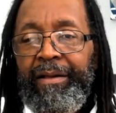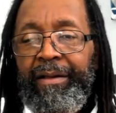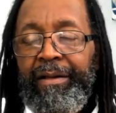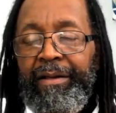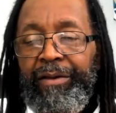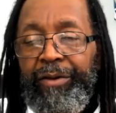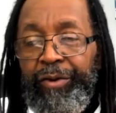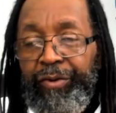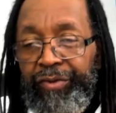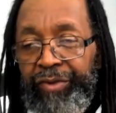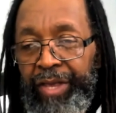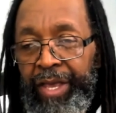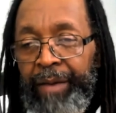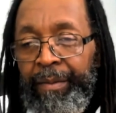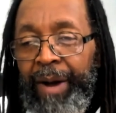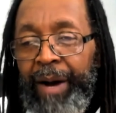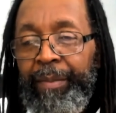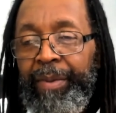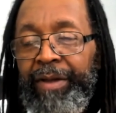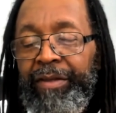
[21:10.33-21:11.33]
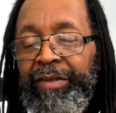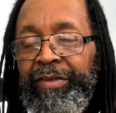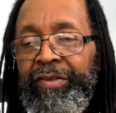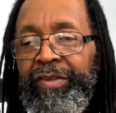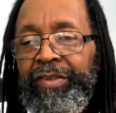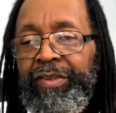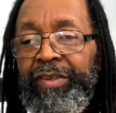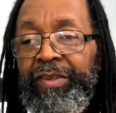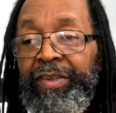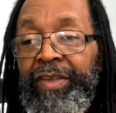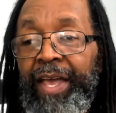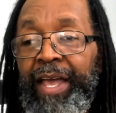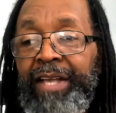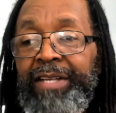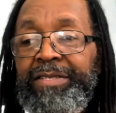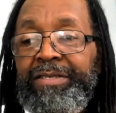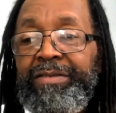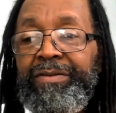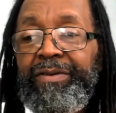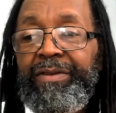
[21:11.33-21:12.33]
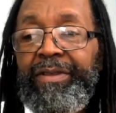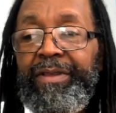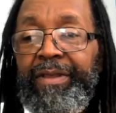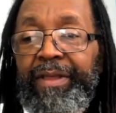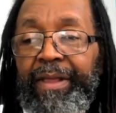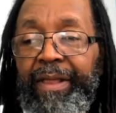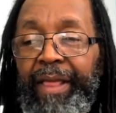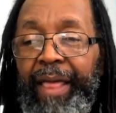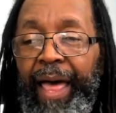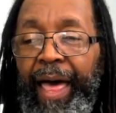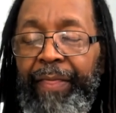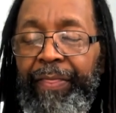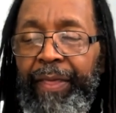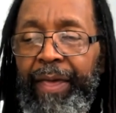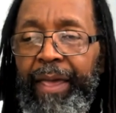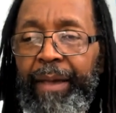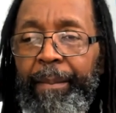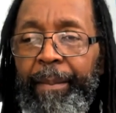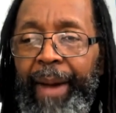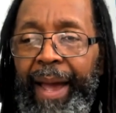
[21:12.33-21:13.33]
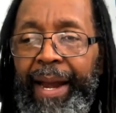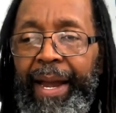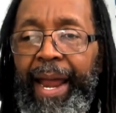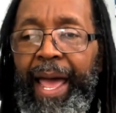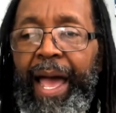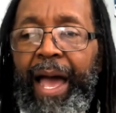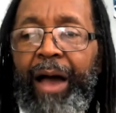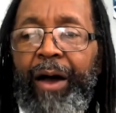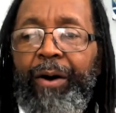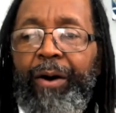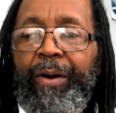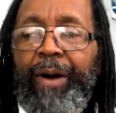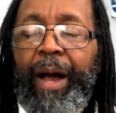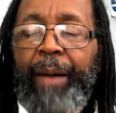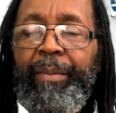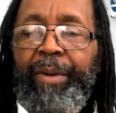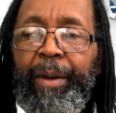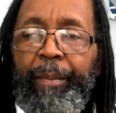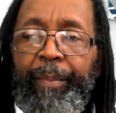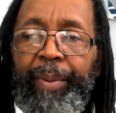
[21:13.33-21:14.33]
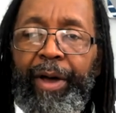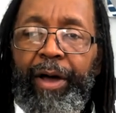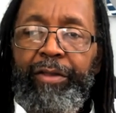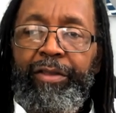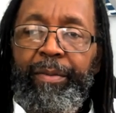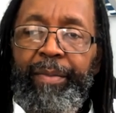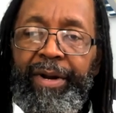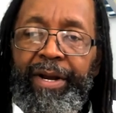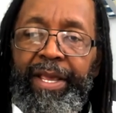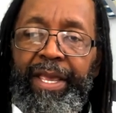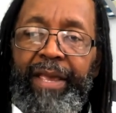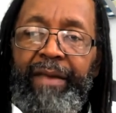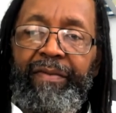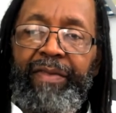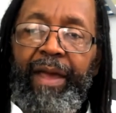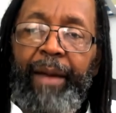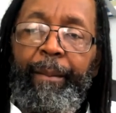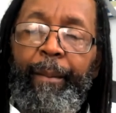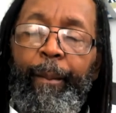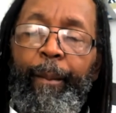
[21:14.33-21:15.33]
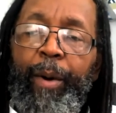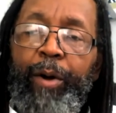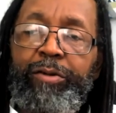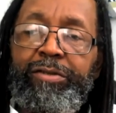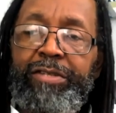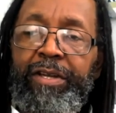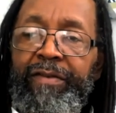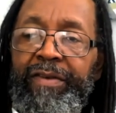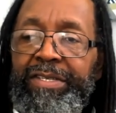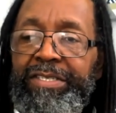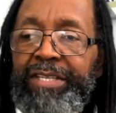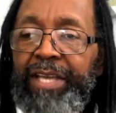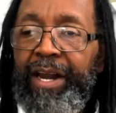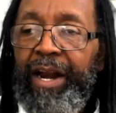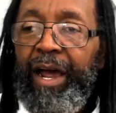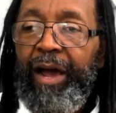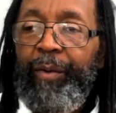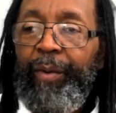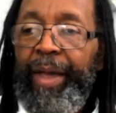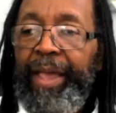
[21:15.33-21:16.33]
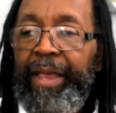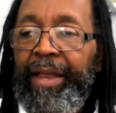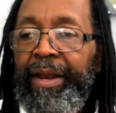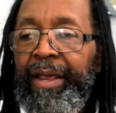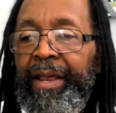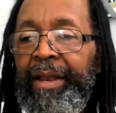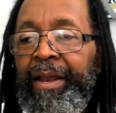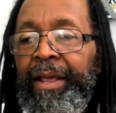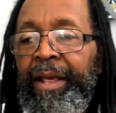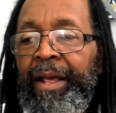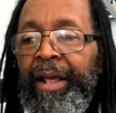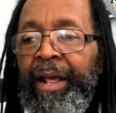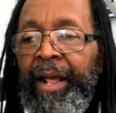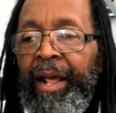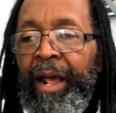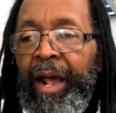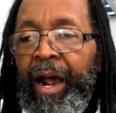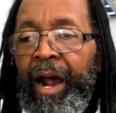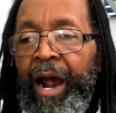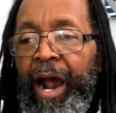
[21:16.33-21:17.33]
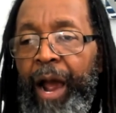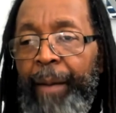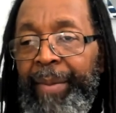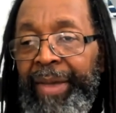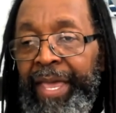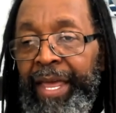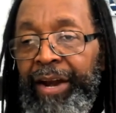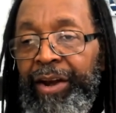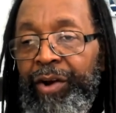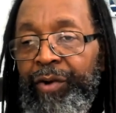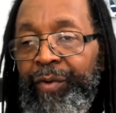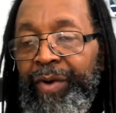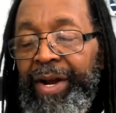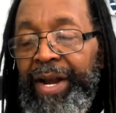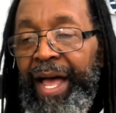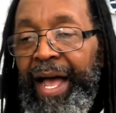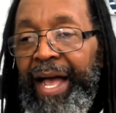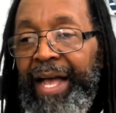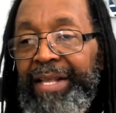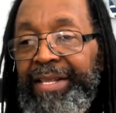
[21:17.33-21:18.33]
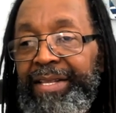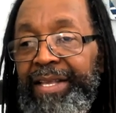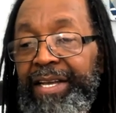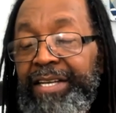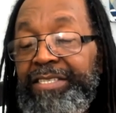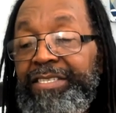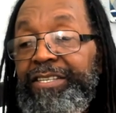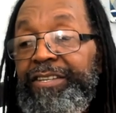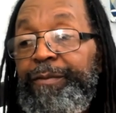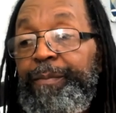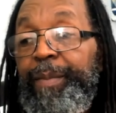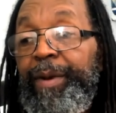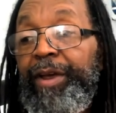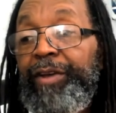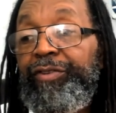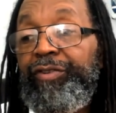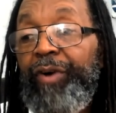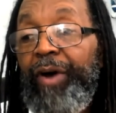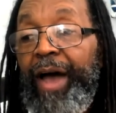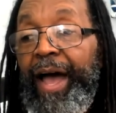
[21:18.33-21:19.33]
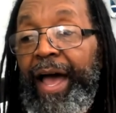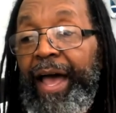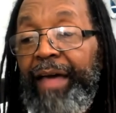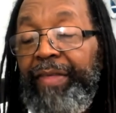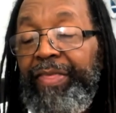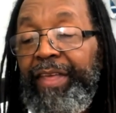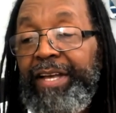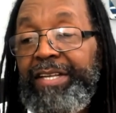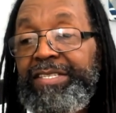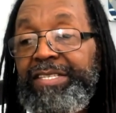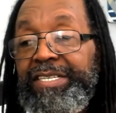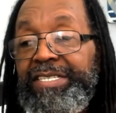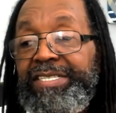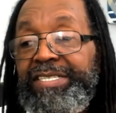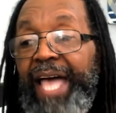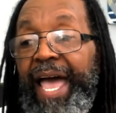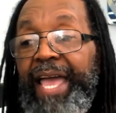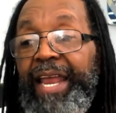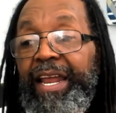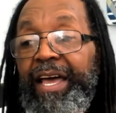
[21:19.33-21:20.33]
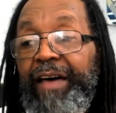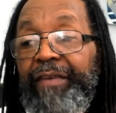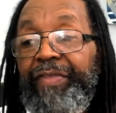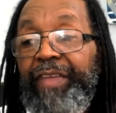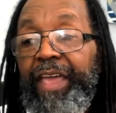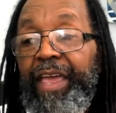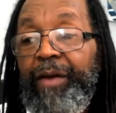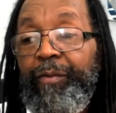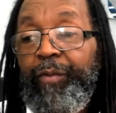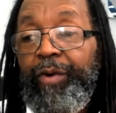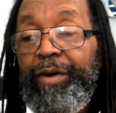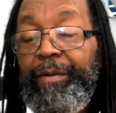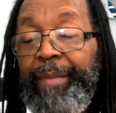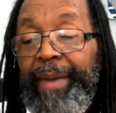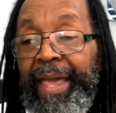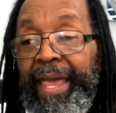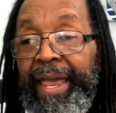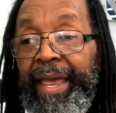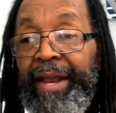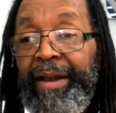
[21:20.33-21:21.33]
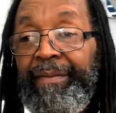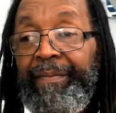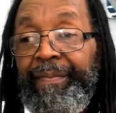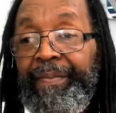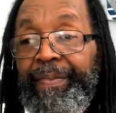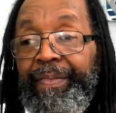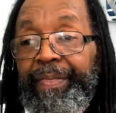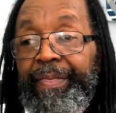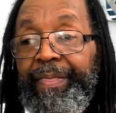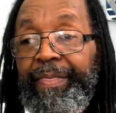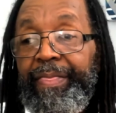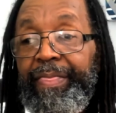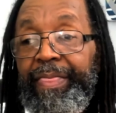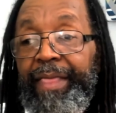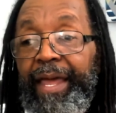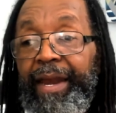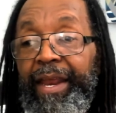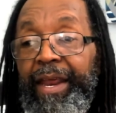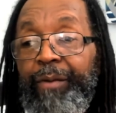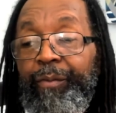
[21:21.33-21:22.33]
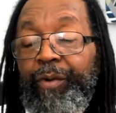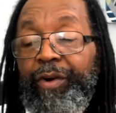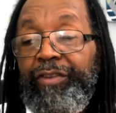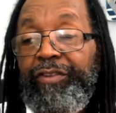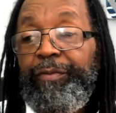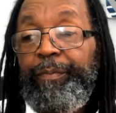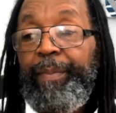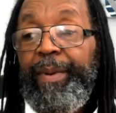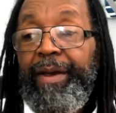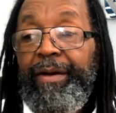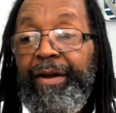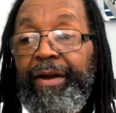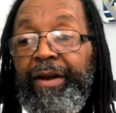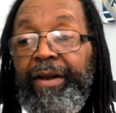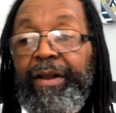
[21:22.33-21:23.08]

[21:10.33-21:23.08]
You see, my brothers and sisters, yes, I think by now I'm compelled to believe that most of us that are awakening are beginning to realize there's the spiritual eye, there's the sight of the inward man, that inward spirit